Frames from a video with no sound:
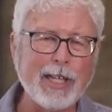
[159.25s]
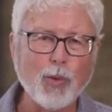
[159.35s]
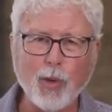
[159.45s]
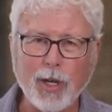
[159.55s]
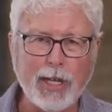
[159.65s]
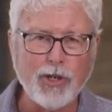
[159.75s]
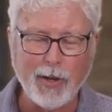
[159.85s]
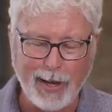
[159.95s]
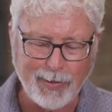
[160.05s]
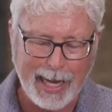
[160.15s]
less worries.
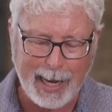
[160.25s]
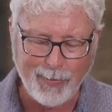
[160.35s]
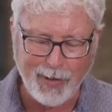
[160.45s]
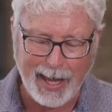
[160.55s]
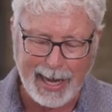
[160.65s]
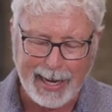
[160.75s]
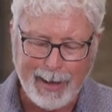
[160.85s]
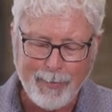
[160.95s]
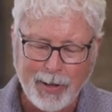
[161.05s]
You don't have time for that.